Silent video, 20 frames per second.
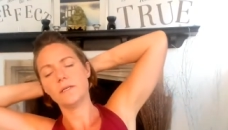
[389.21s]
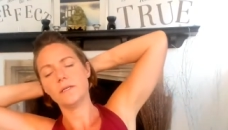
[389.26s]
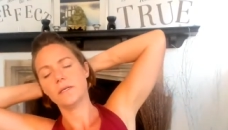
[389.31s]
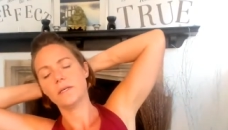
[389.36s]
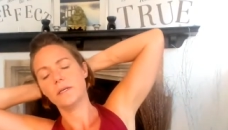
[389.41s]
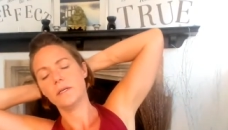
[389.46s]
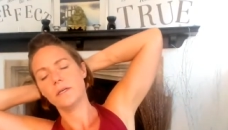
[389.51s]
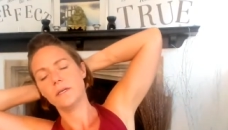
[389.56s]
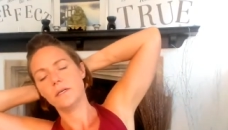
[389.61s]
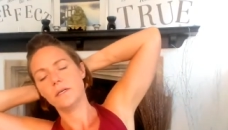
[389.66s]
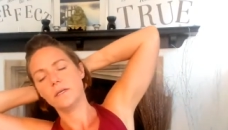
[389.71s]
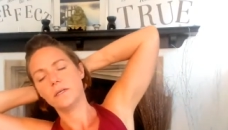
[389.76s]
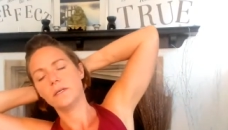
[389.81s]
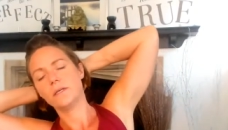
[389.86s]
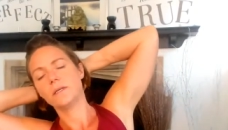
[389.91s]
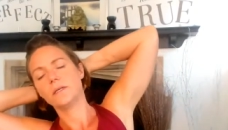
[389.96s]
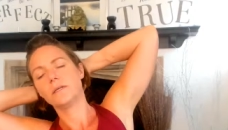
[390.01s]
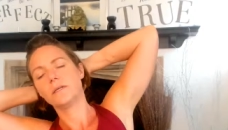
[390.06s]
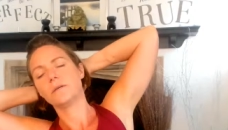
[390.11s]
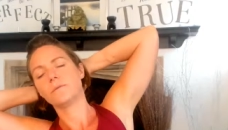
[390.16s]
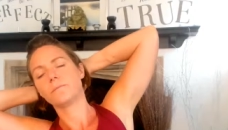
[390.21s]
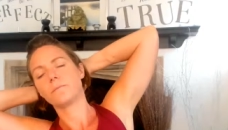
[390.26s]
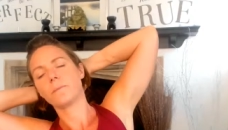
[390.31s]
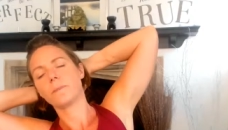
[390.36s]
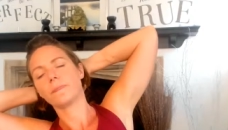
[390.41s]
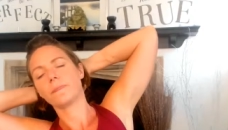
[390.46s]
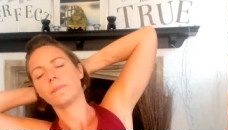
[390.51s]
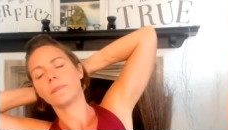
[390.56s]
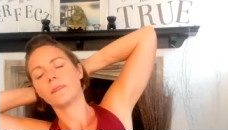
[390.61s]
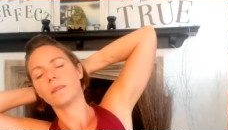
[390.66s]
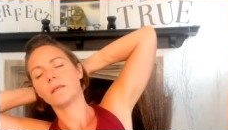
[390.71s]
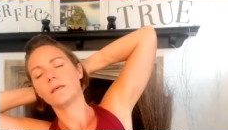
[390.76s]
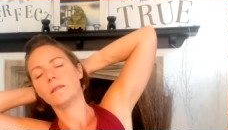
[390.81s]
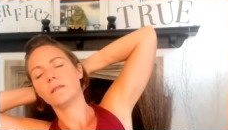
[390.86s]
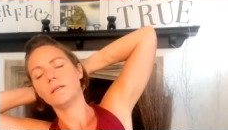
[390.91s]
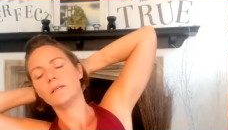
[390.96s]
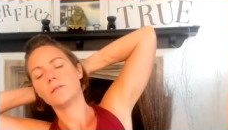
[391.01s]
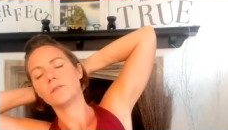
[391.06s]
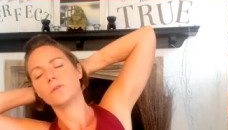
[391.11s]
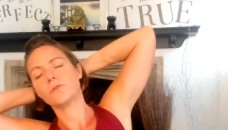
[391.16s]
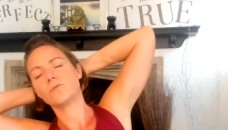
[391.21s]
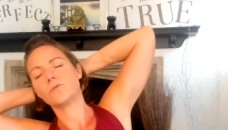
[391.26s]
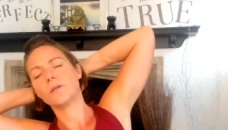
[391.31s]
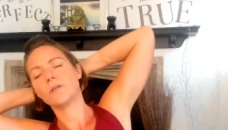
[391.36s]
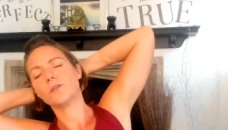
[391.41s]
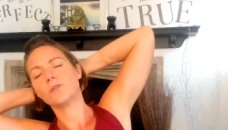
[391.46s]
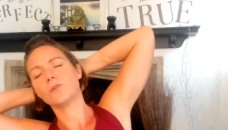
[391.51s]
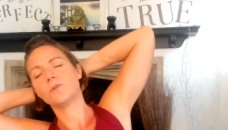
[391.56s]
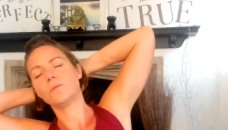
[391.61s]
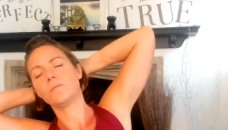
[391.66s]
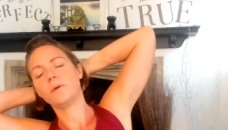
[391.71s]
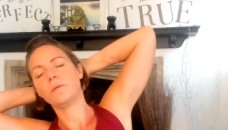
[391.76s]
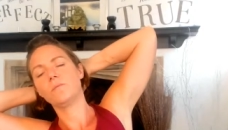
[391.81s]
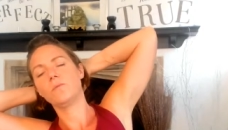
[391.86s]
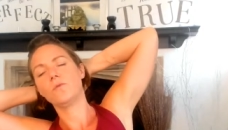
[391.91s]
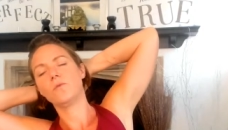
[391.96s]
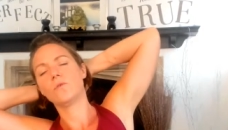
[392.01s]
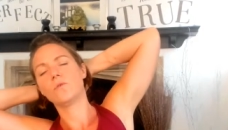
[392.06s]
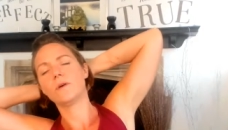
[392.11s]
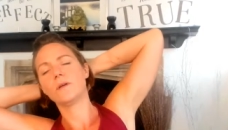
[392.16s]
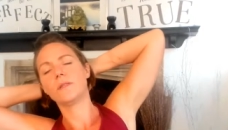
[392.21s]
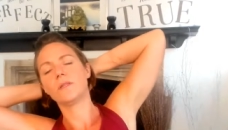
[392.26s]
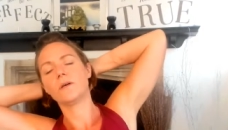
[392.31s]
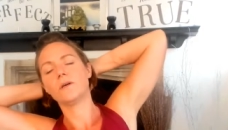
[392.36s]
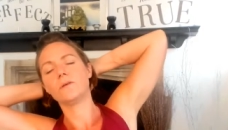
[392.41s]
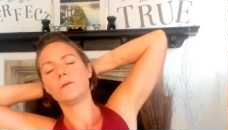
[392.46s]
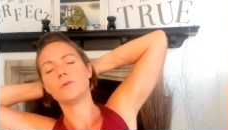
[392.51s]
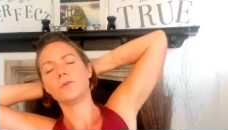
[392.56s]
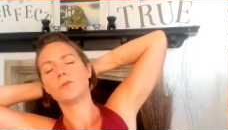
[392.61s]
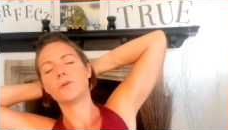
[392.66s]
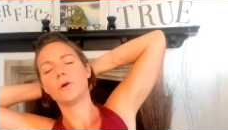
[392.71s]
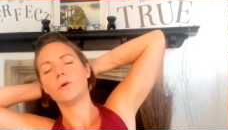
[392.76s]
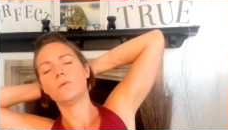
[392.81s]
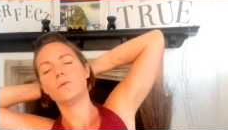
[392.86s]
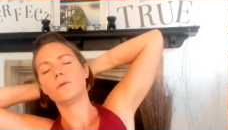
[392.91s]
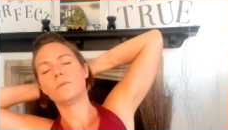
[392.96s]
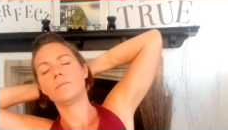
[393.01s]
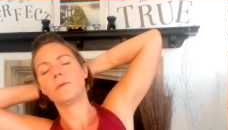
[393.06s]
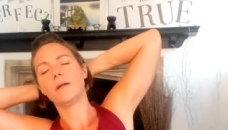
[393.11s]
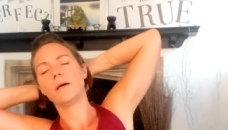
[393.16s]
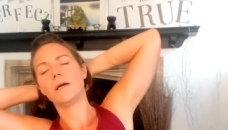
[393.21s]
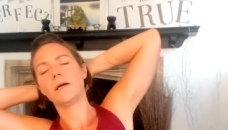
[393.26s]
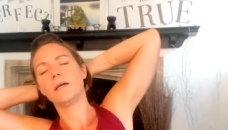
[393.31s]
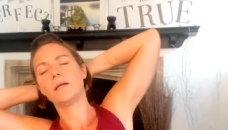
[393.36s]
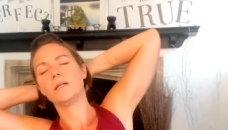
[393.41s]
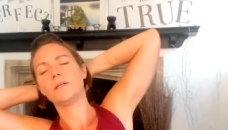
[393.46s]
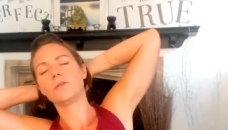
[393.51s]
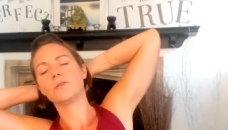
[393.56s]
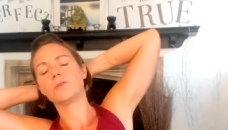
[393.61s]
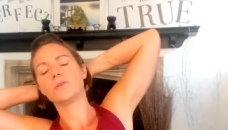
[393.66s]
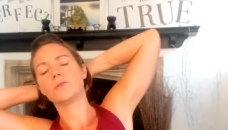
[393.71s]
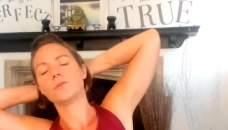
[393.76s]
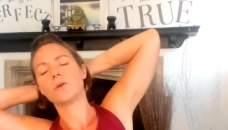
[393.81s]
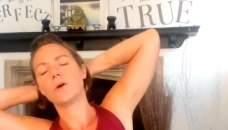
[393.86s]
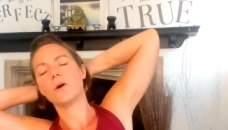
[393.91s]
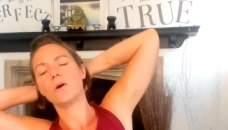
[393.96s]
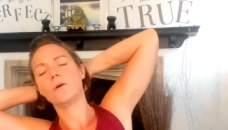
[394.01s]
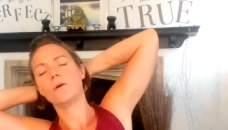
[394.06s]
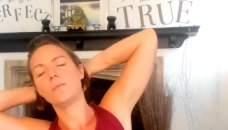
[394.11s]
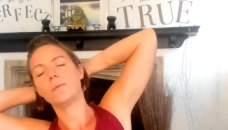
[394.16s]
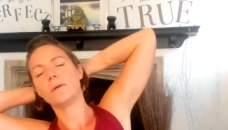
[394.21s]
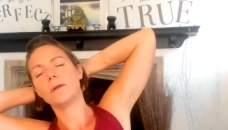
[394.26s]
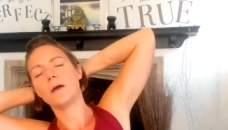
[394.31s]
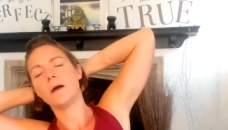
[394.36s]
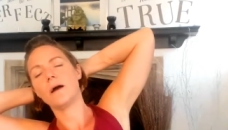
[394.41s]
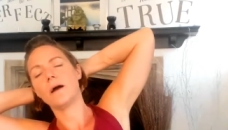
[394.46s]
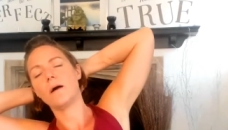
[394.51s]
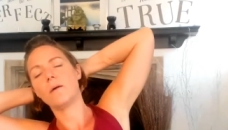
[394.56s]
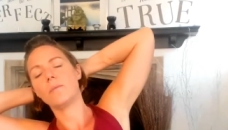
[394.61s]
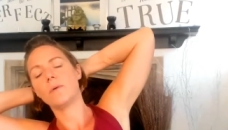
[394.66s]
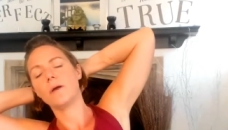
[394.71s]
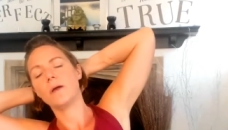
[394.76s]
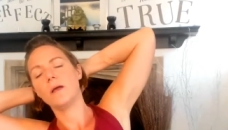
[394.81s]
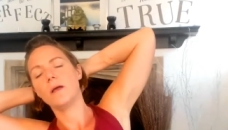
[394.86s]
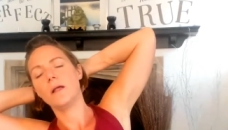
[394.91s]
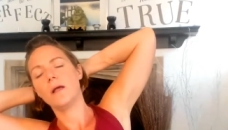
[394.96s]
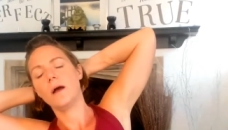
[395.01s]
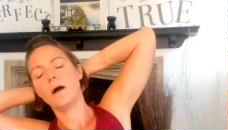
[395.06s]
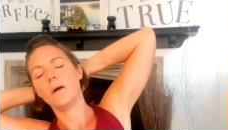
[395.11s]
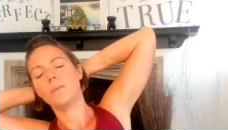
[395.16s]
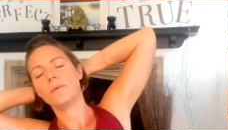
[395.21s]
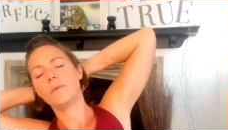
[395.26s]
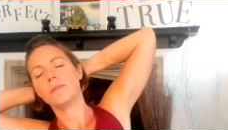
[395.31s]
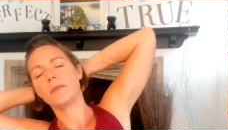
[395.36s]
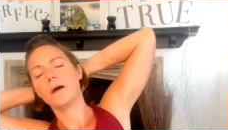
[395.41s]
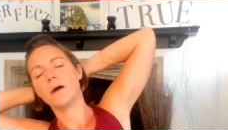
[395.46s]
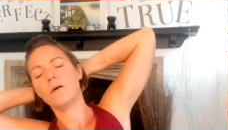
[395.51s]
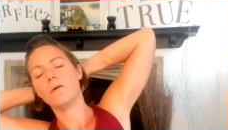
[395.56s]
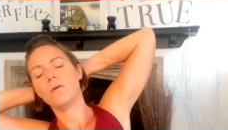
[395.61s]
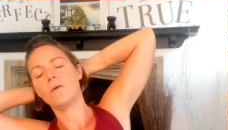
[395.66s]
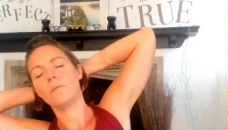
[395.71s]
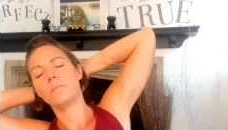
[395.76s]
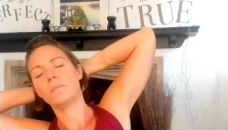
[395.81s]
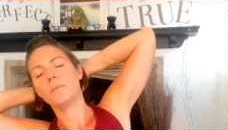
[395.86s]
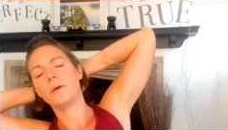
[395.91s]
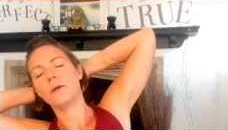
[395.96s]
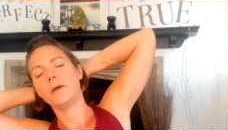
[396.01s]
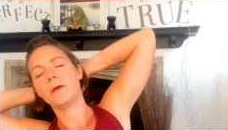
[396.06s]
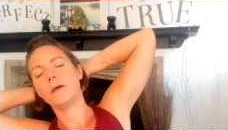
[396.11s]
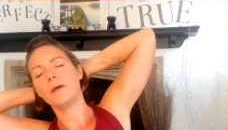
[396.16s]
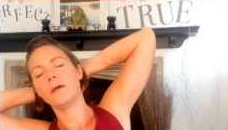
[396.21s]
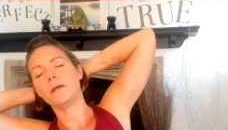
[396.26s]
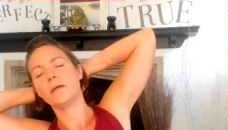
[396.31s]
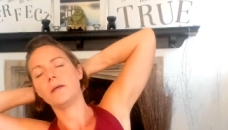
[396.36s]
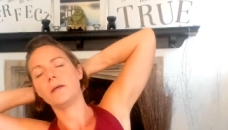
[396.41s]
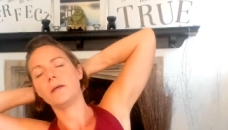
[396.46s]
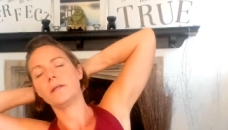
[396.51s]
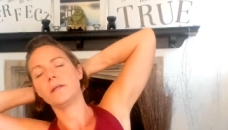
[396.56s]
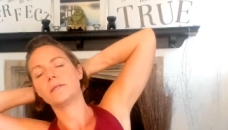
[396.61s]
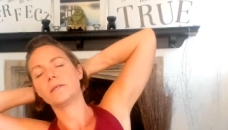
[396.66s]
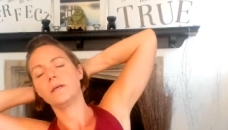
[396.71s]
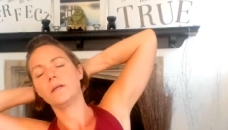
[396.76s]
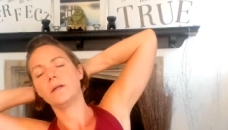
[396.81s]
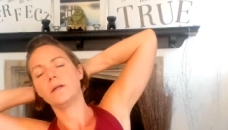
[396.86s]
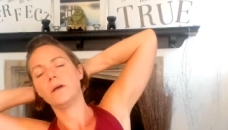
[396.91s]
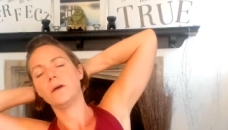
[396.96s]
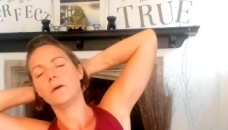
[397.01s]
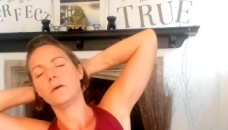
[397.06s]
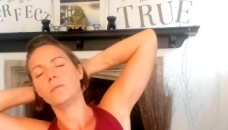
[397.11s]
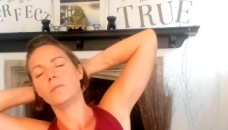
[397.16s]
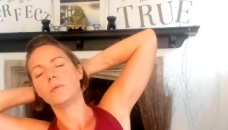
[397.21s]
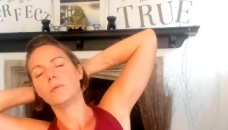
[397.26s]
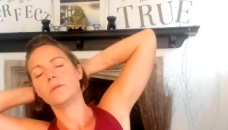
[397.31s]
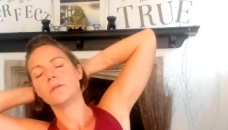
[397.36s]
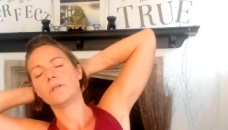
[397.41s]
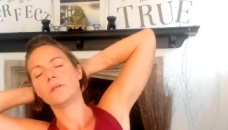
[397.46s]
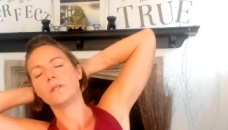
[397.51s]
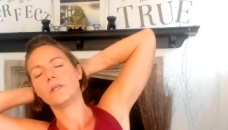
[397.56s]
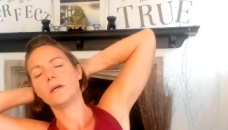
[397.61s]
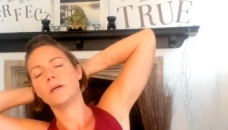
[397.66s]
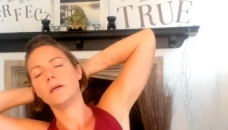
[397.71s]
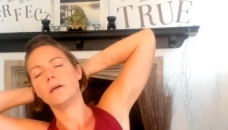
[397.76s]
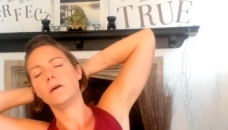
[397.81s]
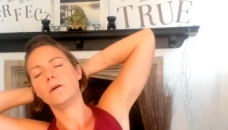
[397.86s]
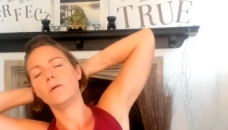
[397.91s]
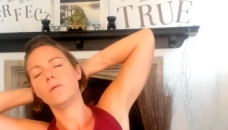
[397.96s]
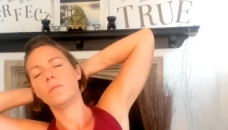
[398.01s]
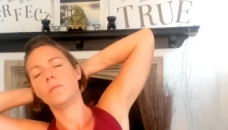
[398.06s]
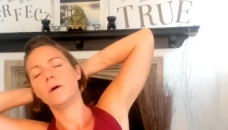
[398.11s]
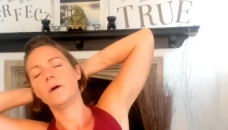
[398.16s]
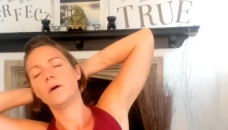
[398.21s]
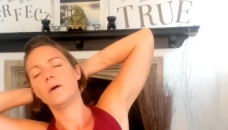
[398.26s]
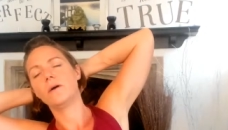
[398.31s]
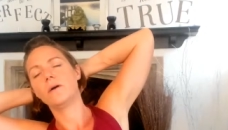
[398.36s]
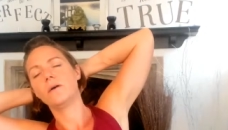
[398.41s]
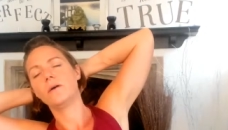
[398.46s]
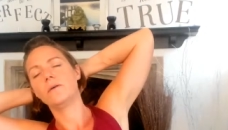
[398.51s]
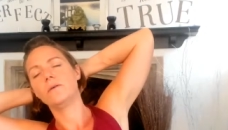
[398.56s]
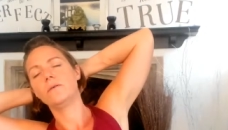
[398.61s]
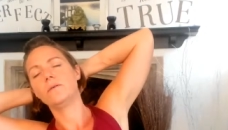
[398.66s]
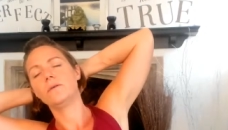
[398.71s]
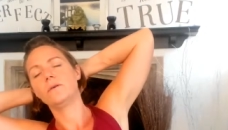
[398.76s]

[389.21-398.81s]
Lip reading: And this stretch should be more in those shoulder blades, just to open it up in that armpit, open to the elbow,